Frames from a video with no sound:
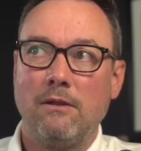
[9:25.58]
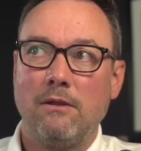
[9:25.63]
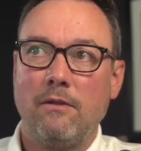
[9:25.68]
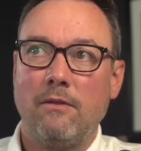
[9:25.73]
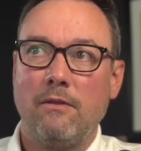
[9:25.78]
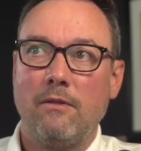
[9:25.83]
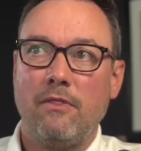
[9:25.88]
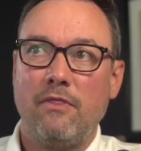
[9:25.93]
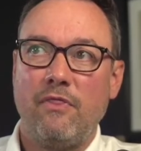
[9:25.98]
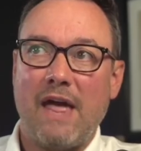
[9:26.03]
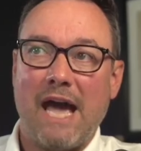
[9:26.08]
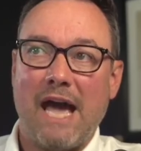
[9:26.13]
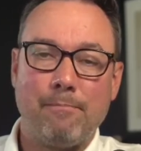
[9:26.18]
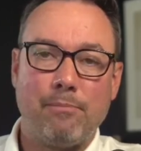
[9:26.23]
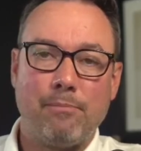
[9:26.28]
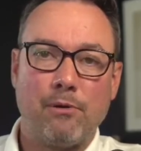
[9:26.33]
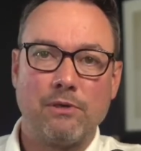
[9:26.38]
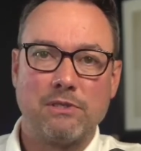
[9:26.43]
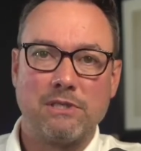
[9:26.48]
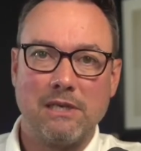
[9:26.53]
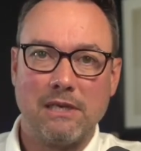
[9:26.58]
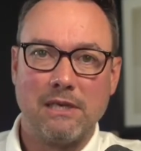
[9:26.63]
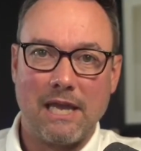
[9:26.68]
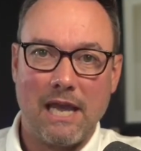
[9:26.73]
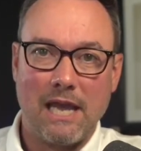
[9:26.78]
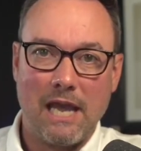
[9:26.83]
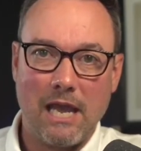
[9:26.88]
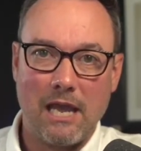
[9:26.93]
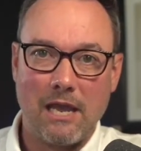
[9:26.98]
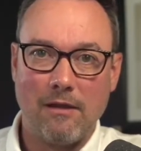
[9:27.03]
that person
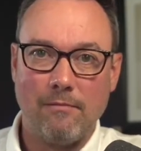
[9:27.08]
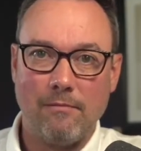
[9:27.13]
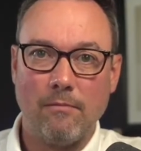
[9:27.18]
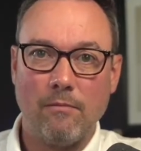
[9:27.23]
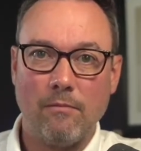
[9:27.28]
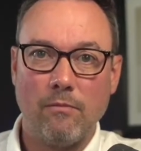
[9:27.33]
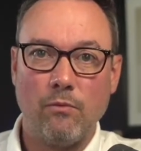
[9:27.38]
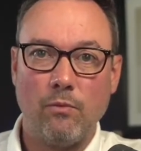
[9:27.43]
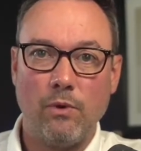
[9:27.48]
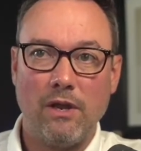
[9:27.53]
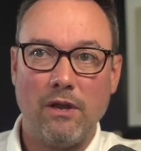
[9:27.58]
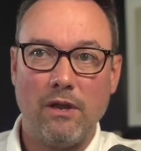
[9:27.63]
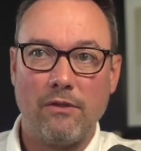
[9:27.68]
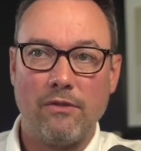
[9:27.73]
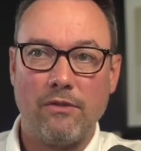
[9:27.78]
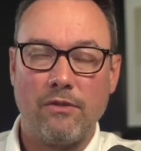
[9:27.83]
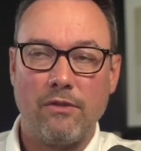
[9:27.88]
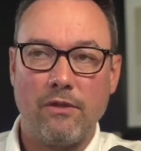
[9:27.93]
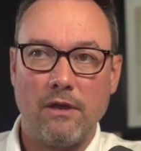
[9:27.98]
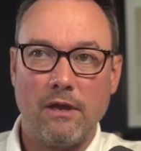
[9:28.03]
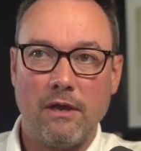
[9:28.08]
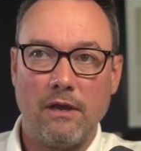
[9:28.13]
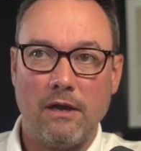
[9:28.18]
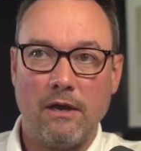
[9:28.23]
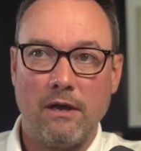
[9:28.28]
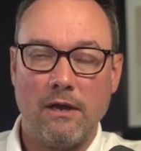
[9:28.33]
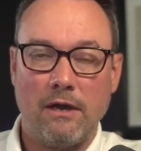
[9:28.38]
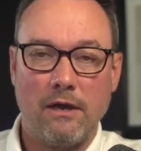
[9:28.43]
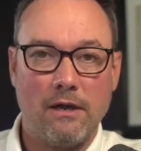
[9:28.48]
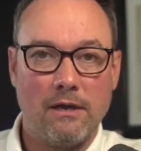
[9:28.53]
came with
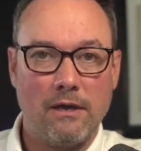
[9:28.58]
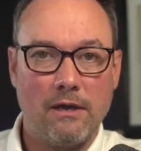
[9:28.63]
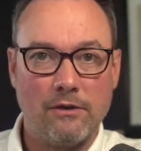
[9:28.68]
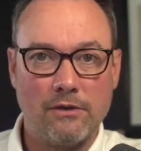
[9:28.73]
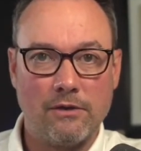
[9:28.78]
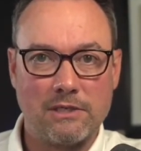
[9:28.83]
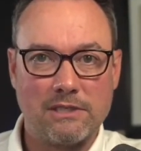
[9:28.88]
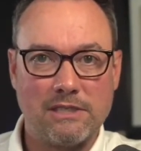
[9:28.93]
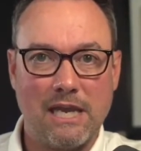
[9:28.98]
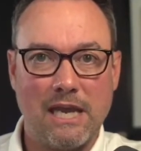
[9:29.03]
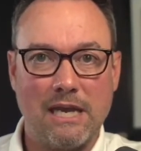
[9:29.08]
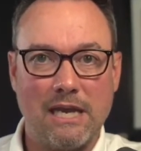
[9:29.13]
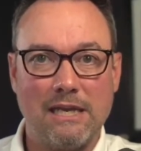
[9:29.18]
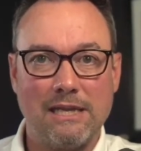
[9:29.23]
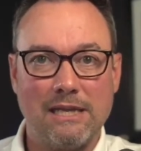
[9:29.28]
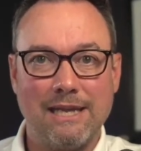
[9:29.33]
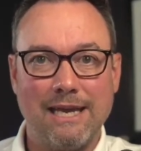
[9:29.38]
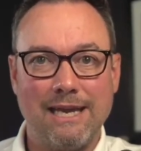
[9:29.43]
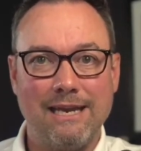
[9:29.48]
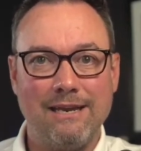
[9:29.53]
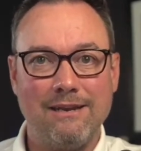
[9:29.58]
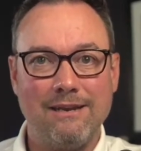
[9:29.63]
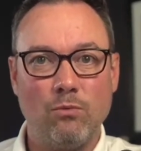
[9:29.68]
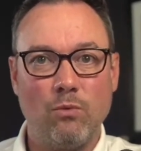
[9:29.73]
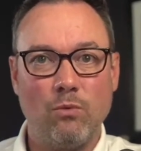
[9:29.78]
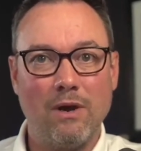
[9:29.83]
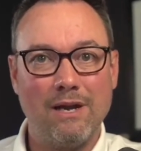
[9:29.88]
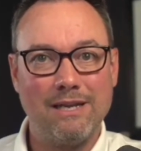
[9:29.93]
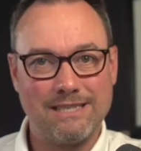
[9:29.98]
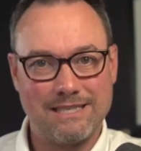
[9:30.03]
uh, an understanding that it
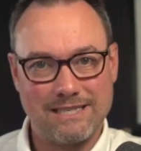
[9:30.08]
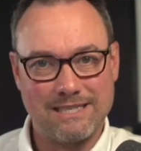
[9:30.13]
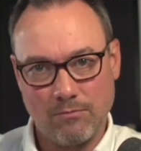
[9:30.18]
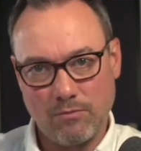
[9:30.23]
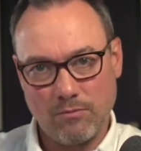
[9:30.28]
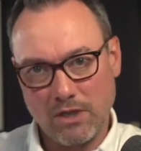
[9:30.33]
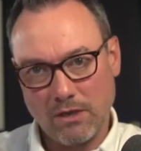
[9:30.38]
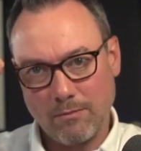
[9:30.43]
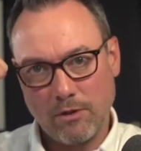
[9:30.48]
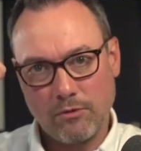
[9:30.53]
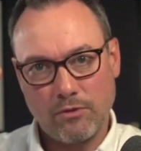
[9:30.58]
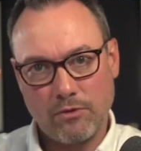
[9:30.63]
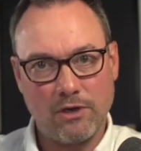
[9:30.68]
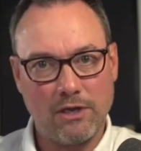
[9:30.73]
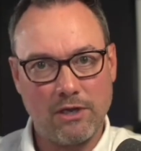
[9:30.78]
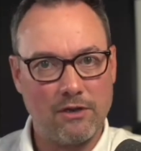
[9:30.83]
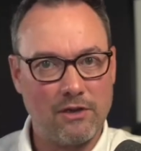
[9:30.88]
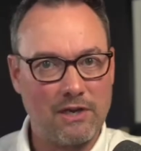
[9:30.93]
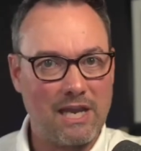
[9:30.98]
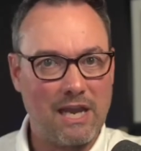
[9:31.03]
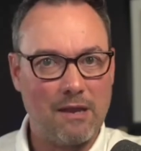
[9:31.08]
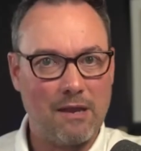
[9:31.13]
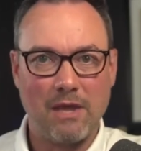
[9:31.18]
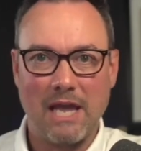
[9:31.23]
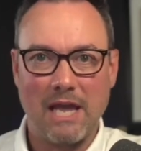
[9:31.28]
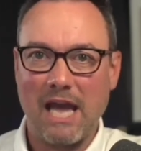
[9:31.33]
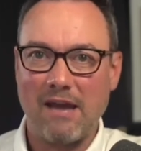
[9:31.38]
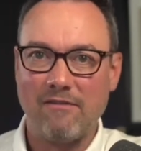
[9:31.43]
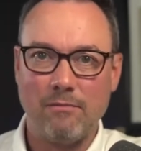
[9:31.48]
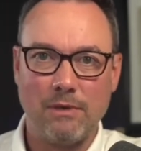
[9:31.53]
was something about their inner game. They
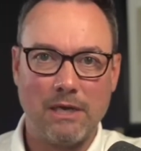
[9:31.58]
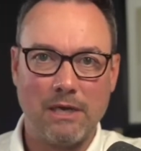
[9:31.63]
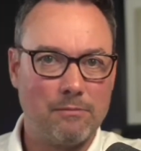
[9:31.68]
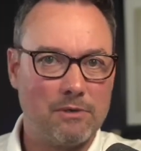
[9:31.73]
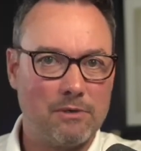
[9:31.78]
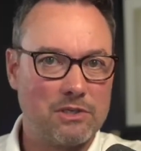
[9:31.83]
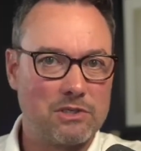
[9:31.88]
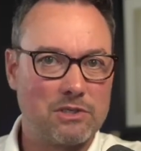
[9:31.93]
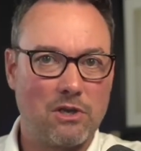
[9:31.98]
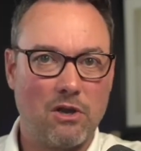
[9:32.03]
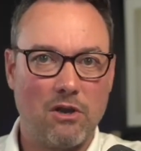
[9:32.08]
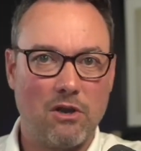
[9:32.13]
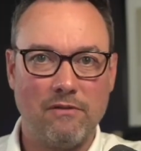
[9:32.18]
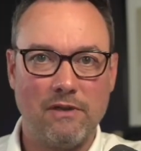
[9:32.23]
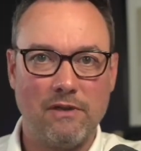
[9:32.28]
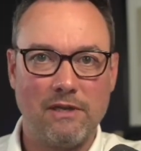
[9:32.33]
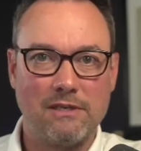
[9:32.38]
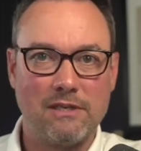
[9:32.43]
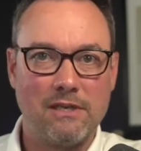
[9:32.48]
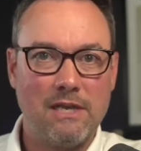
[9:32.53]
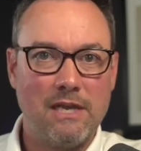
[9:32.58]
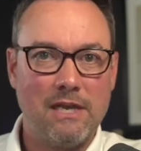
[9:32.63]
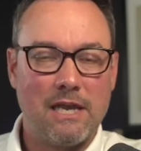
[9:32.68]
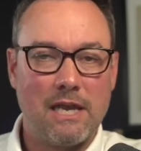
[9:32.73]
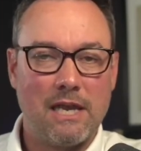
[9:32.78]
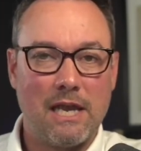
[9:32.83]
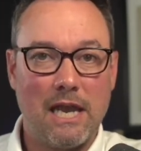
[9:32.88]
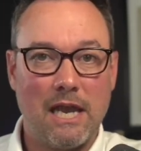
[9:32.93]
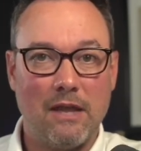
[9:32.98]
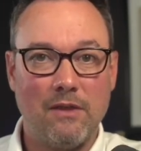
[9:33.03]
haven't been able to solve it.
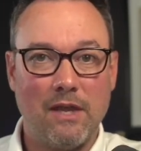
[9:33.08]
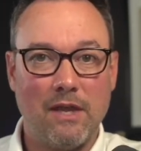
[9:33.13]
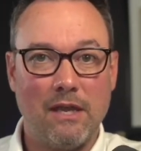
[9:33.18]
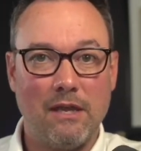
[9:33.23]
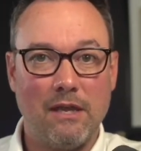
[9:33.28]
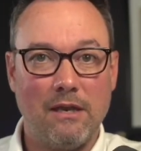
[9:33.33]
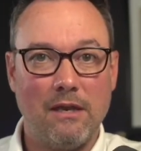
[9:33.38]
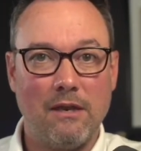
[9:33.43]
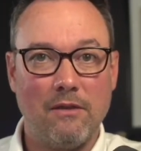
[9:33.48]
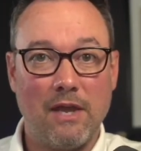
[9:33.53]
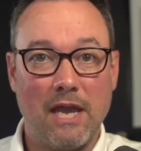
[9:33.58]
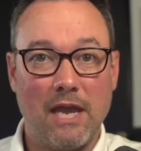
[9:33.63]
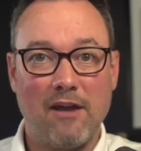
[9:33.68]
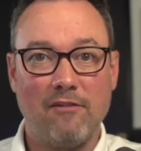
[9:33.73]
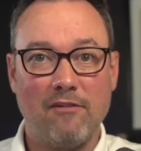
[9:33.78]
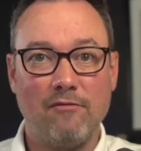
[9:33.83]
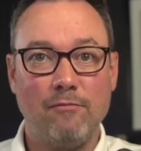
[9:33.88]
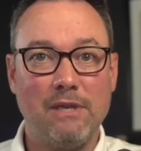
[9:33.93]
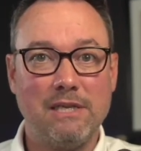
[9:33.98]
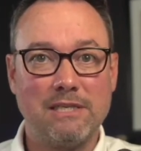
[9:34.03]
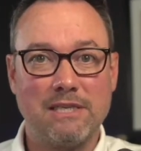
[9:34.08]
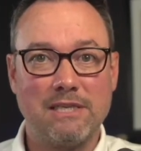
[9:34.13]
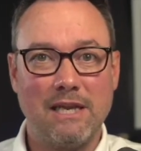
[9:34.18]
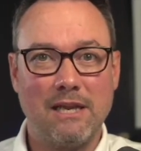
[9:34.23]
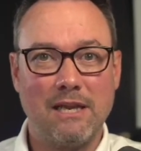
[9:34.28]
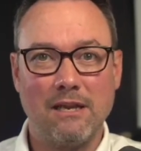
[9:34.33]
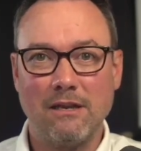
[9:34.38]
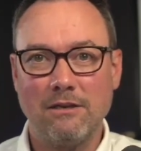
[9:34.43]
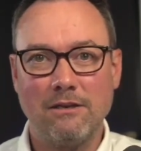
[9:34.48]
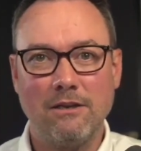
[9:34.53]
And then they have me saying,
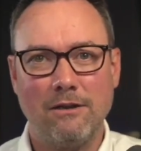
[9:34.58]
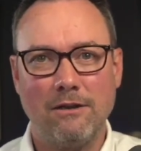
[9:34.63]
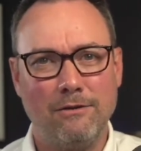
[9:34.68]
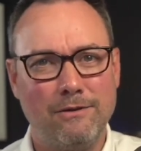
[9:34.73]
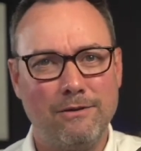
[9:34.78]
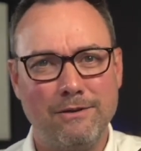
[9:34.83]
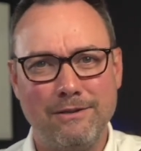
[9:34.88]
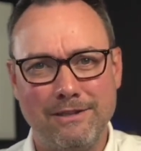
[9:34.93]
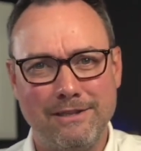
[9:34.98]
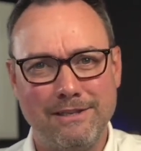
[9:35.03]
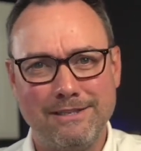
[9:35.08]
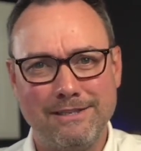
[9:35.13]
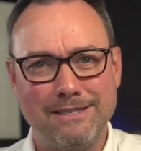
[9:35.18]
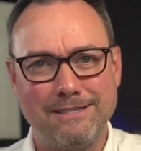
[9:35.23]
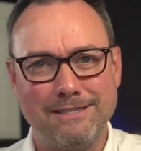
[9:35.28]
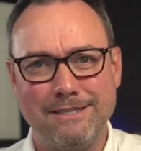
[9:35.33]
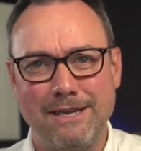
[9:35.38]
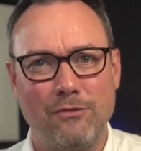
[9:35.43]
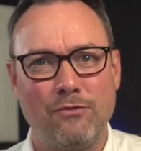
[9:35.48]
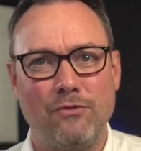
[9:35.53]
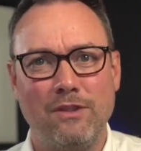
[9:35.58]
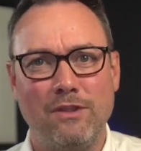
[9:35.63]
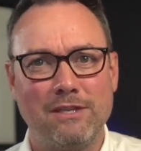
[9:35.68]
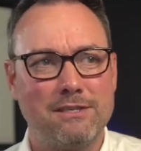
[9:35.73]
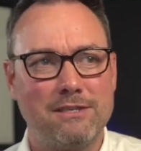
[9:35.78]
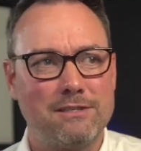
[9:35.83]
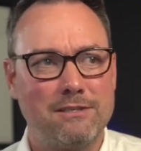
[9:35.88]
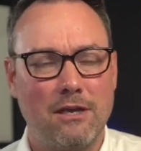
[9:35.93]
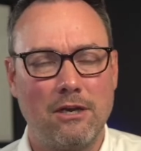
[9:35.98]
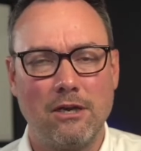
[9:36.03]
no, this is not, this is
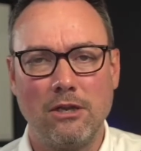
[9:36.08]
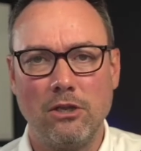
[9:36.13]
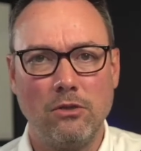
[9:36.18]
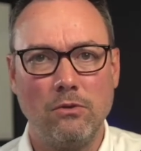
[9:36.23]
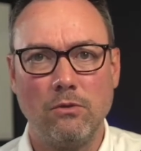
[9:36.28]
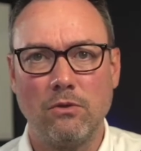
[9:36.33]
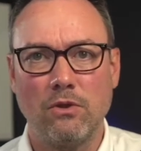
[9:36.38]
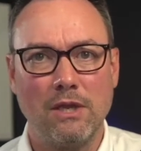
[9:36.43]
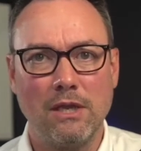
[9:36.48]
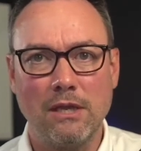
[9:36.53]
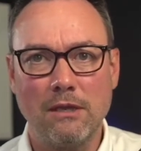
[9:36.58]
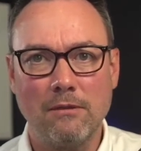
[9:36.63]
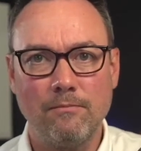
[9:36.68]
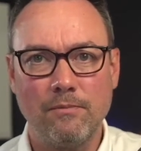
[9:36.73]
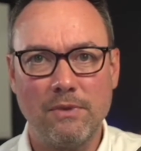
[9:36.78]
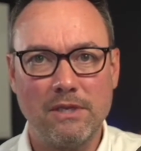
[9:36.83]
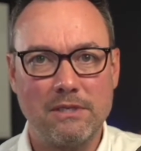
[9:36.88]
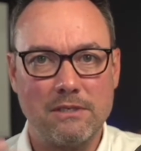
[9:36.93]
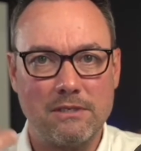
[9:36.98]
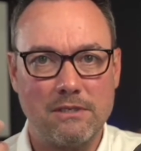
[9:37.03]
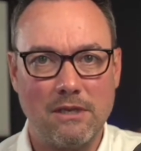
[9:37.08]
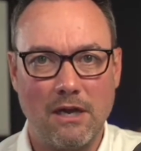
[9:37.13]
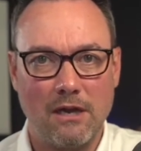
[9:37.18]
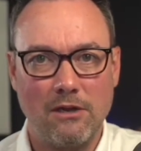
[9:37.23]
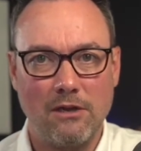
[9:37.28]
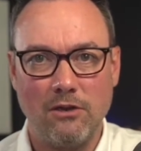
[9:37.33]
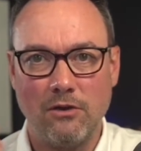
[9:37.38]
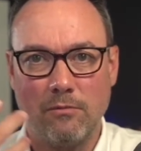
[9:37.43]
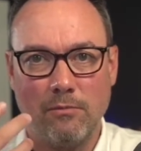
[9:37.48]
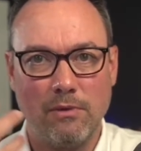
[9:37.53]
not a you thing. This is not
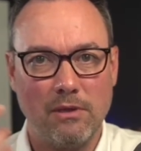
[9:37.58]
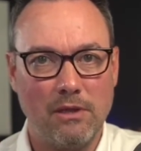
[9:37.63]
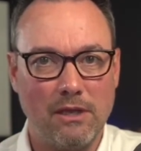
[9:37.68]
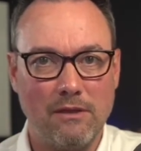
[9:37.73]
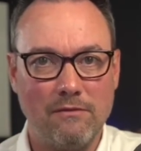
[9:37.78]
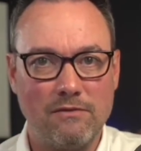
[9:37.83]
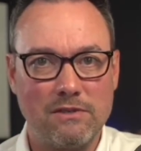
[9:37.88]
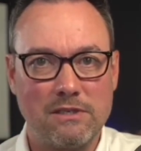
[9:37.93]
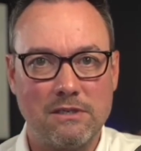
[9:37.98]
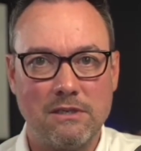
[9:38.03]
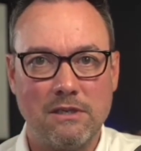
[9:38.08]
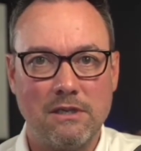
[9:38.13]
your beliefs.